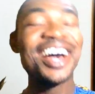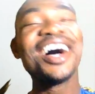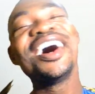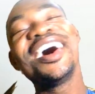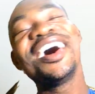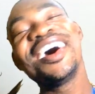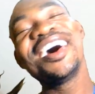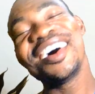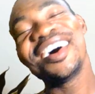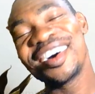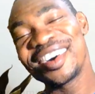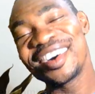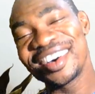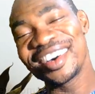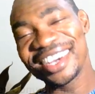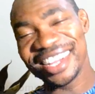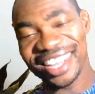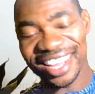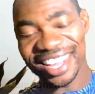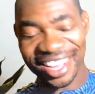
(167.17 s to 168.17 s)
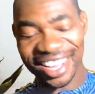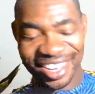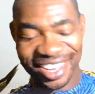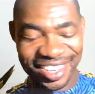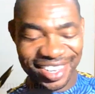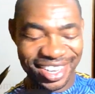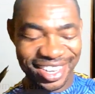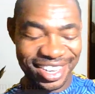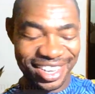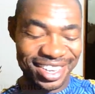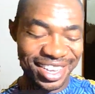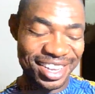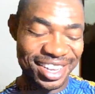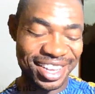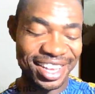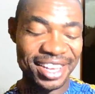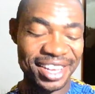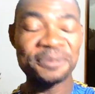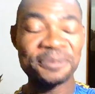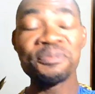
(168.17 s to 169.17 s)
Okay.
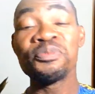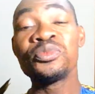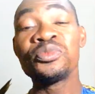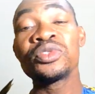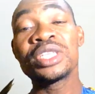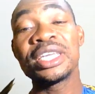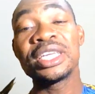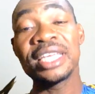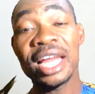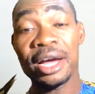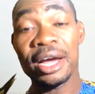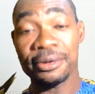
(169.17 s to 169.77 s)
Now,